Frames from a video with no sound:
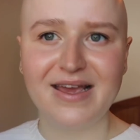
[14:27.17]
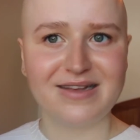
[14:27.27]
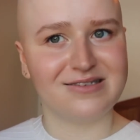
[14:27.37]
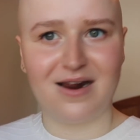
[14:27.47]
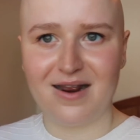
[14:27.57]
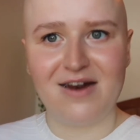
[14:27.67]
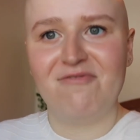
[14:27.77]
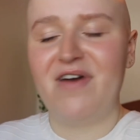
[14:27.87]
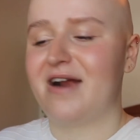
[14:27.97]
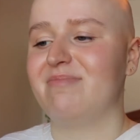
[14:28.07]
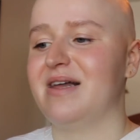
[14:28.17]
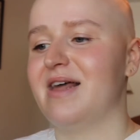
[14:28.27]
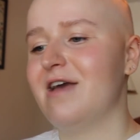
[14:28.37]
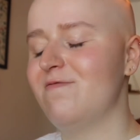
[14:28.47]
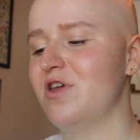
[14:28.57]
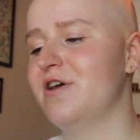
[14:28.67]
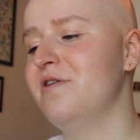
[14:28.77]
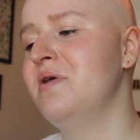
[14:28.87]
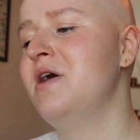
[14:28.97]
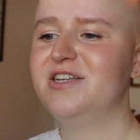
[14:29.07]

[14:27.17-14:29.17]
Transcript: Like it's not gonna affect my life, you know?